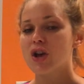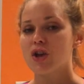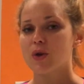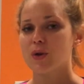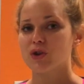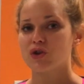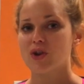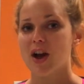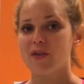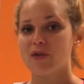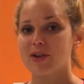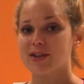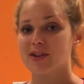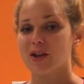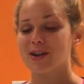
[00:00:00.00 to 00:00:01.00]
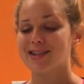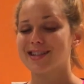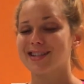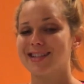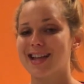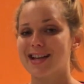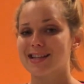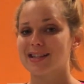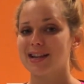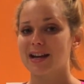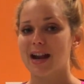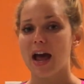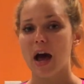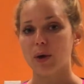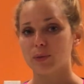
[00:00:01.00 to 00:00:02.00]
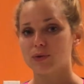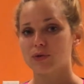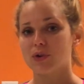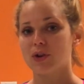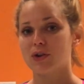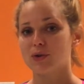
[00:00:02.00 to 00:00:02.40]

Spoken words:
You can travel as long as it's less than an ounce.